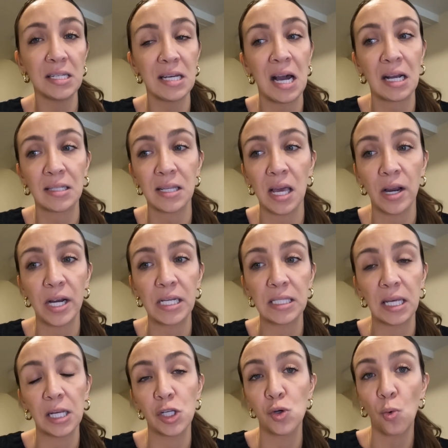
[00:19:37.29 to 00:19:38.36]
tax there is
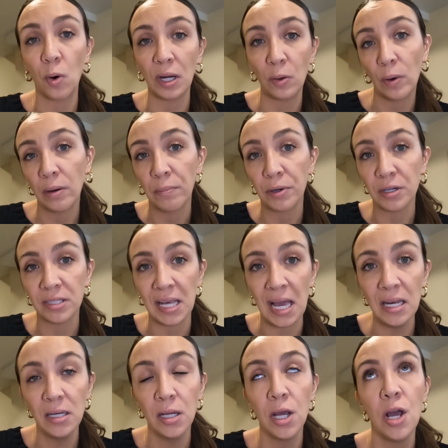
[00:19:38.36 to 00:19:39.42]
like
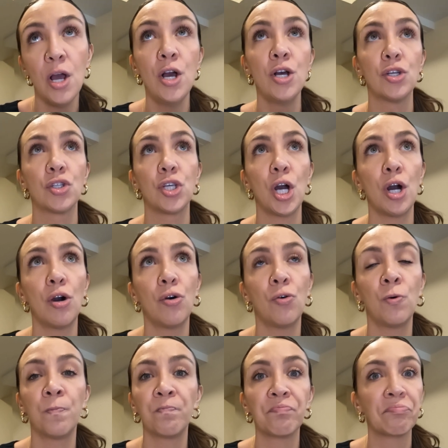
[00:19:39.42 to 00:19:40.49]
21%. So